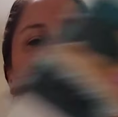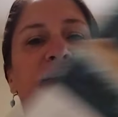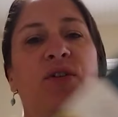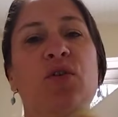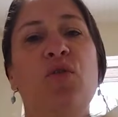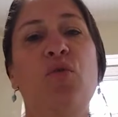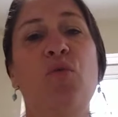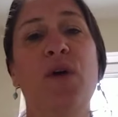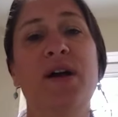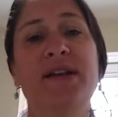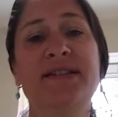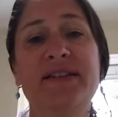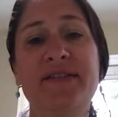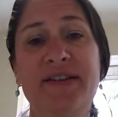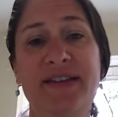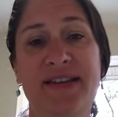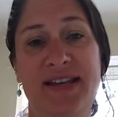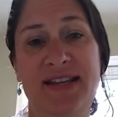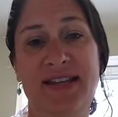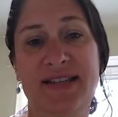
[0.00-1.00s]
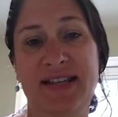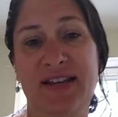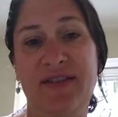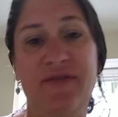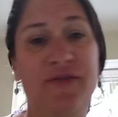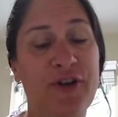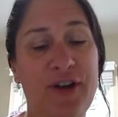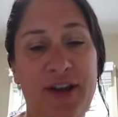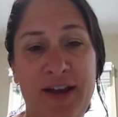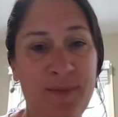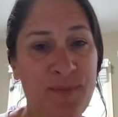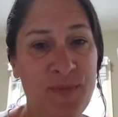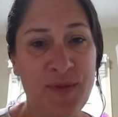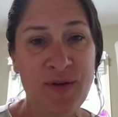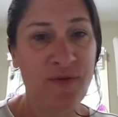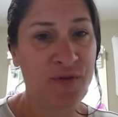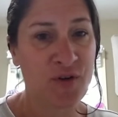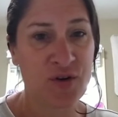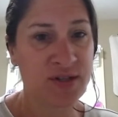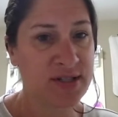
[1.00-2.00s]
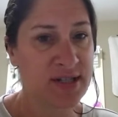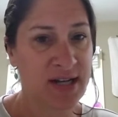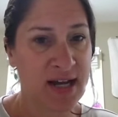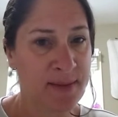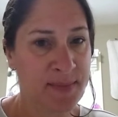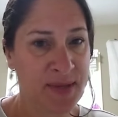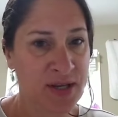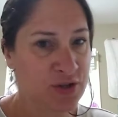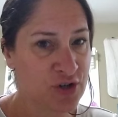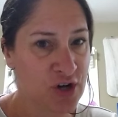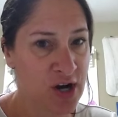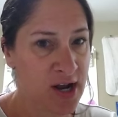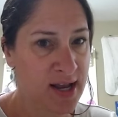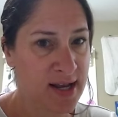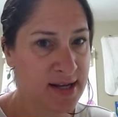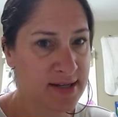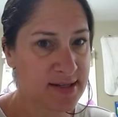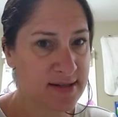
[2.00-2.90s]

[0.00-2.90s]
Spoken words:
So it wasn't easy for him the first time he tried.